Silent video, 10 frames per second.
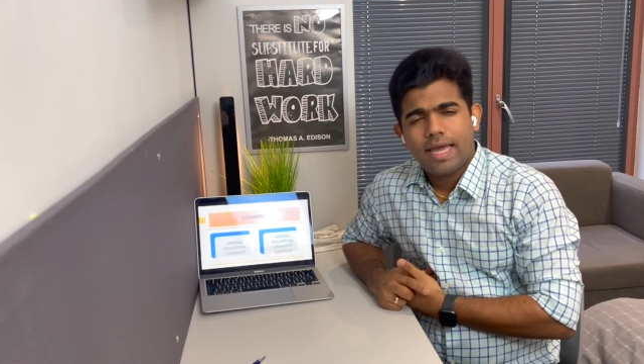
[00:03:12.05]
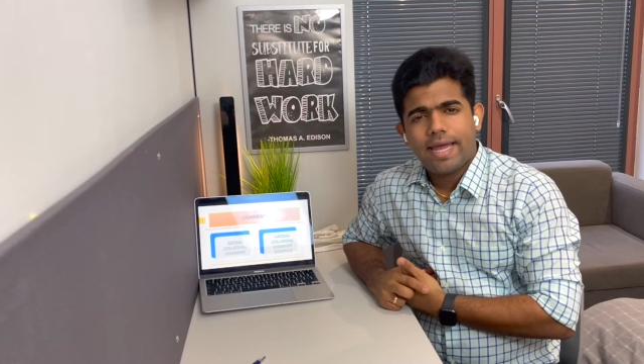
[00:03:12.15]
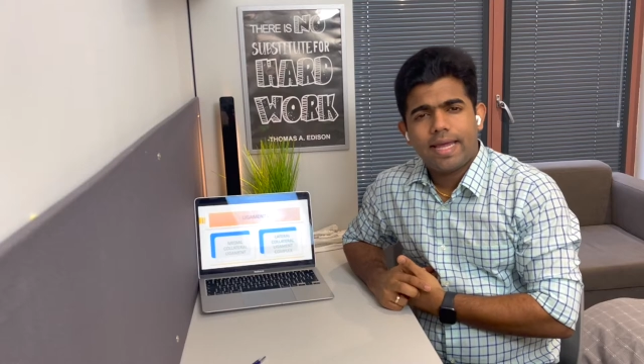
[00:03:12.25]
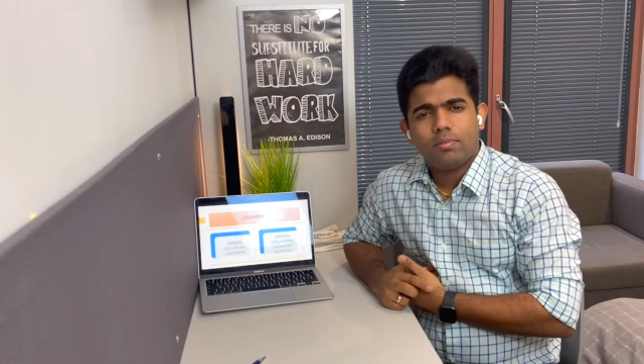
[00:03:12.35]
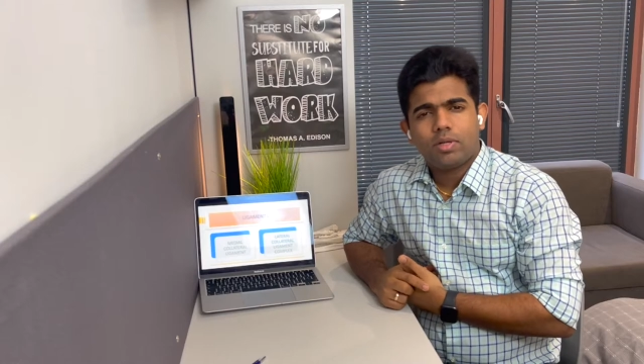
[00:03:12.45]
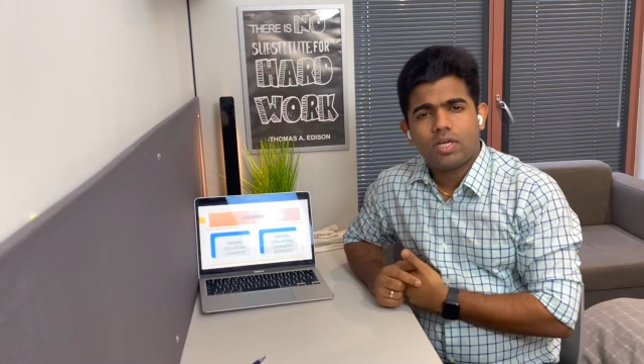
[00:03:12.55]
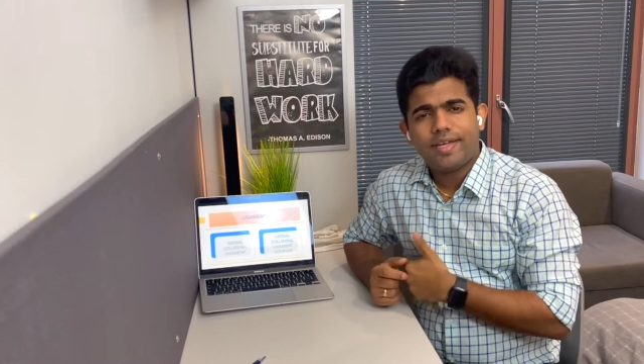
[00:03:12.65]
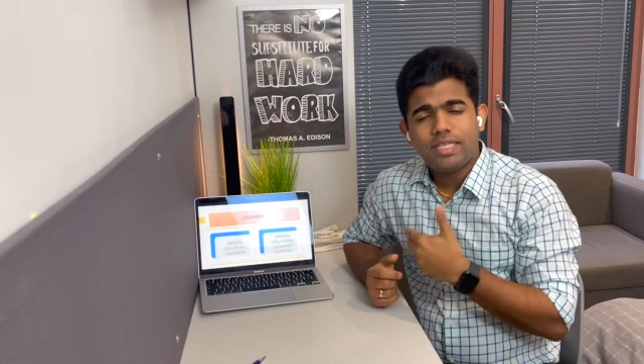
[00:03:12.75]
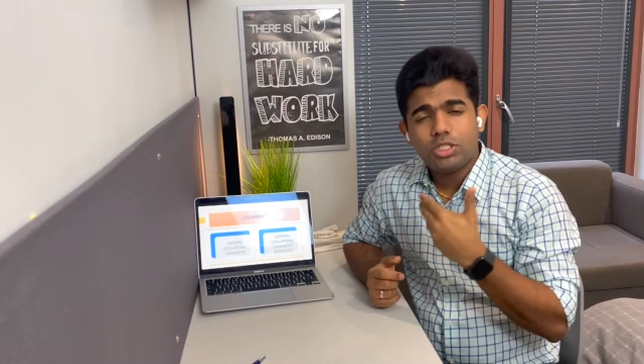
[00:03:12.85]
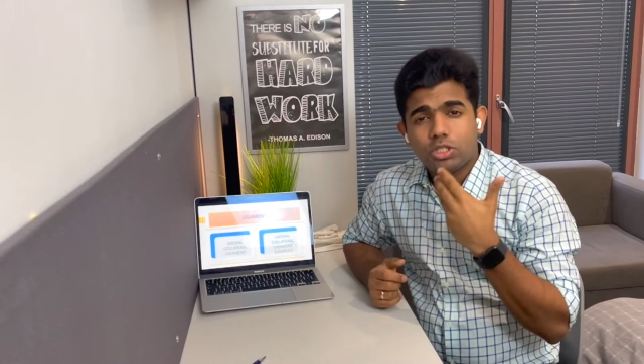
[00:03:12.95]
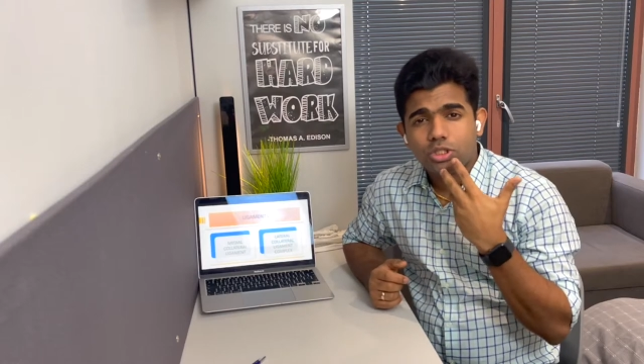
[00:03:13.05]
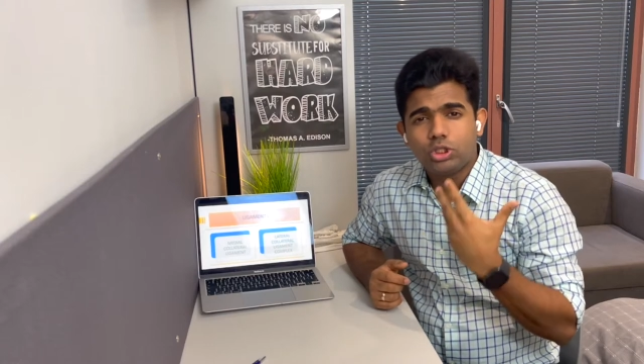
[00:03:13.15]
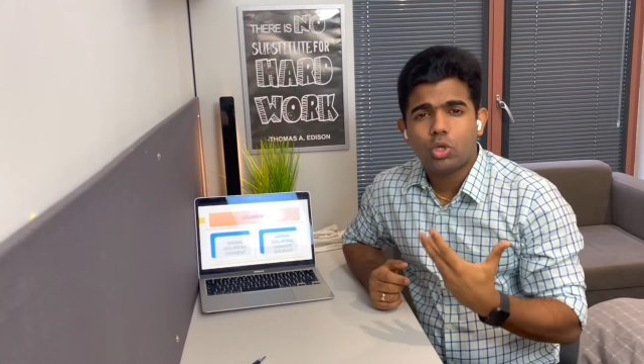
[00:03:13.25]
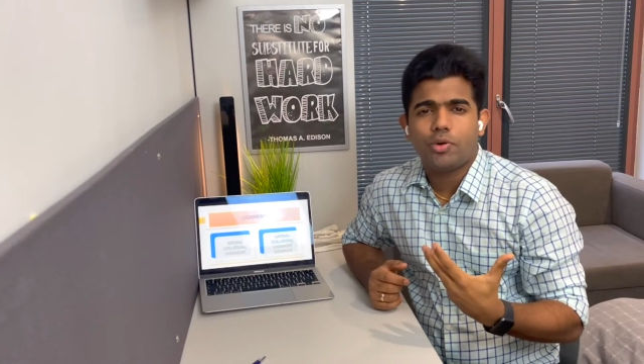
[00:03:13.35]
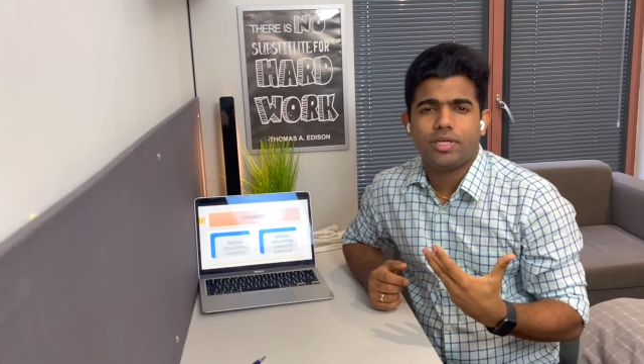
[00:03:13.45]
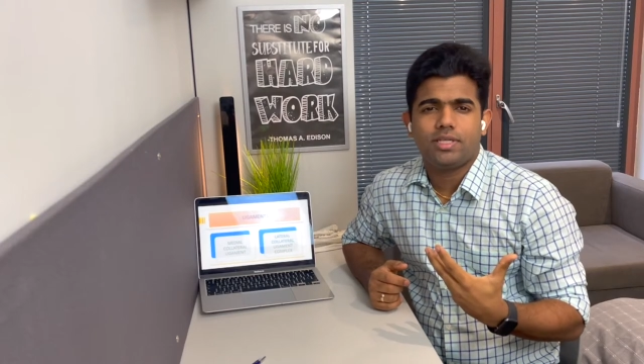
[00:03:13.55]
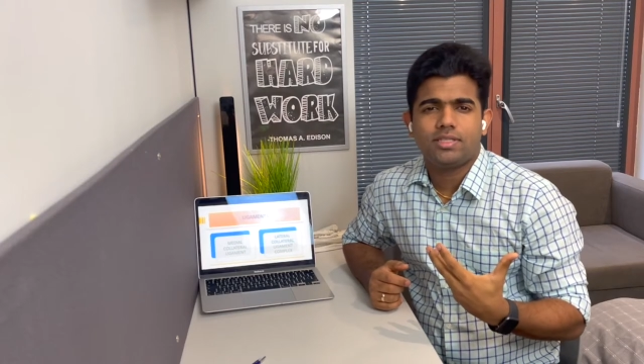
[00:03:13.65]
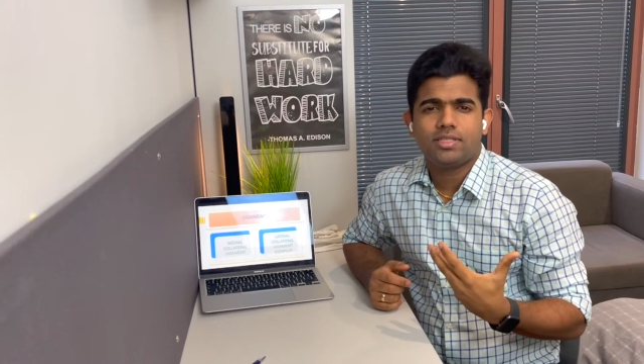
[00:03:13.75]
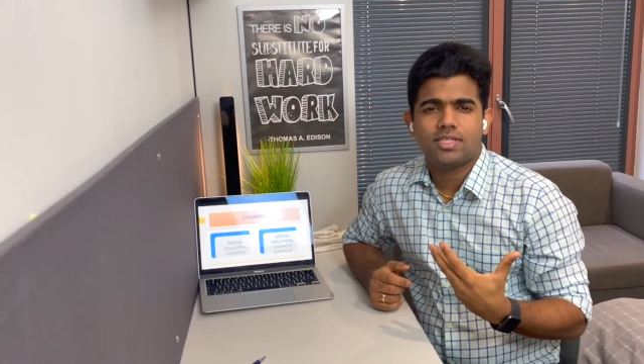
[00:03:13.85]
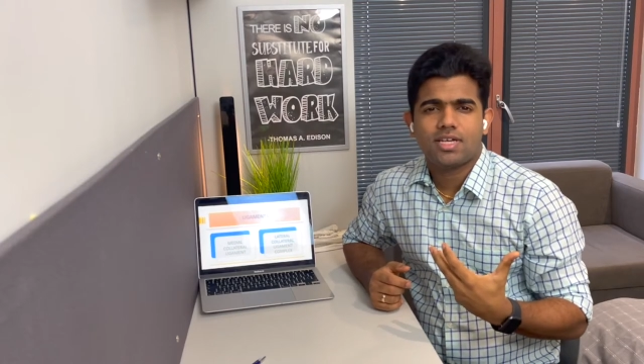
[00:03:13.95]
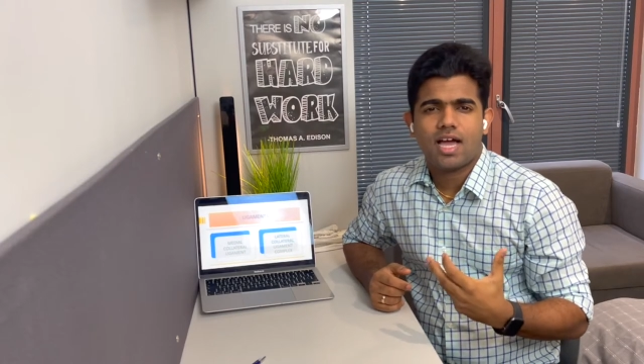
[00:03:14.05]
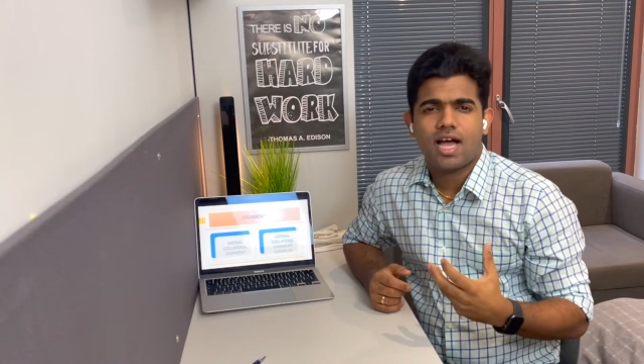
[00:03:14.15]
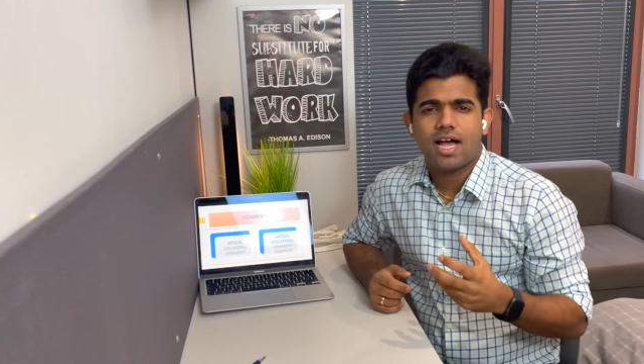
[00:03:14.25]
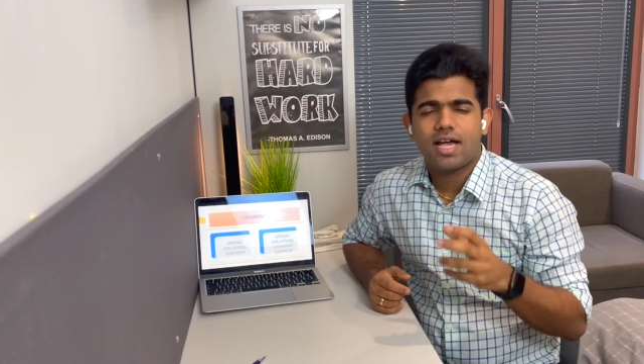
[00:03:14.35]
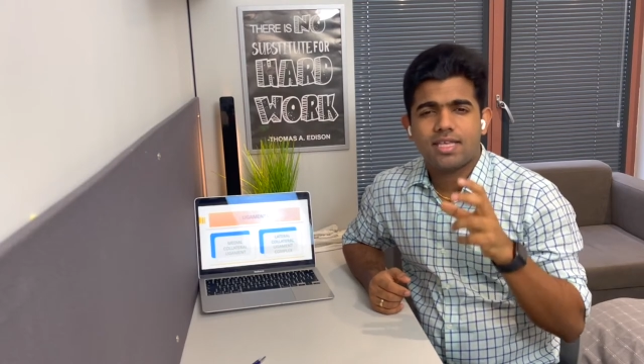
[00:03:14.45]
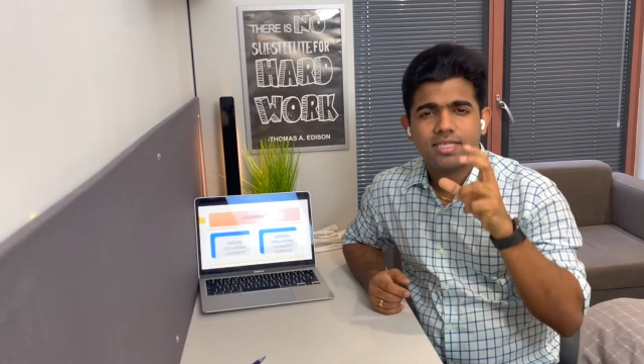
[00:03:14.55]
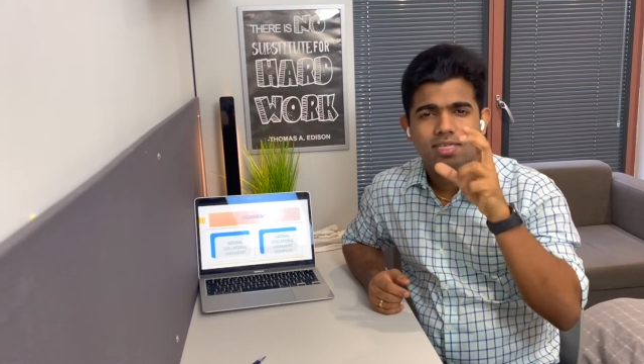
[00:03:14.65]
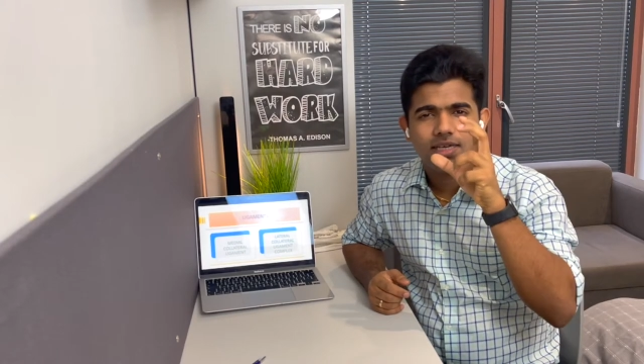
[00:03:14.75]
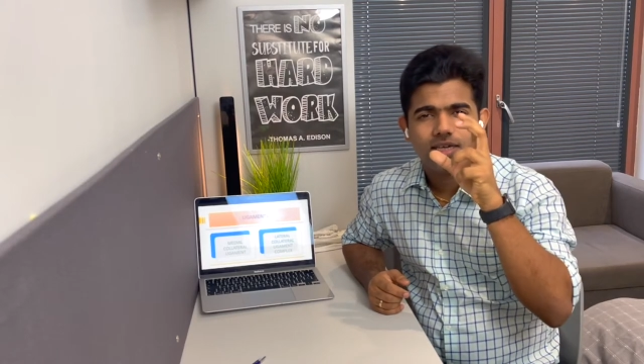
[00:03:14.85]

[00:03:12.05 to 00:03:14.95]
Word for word: a hinge joint has